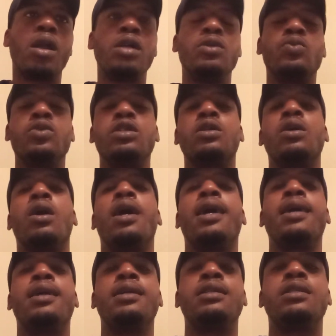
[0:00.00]
And with the
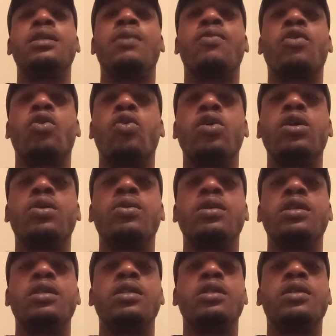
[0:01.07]
age of
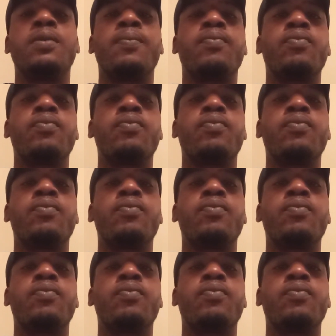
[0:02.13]
Aquarius,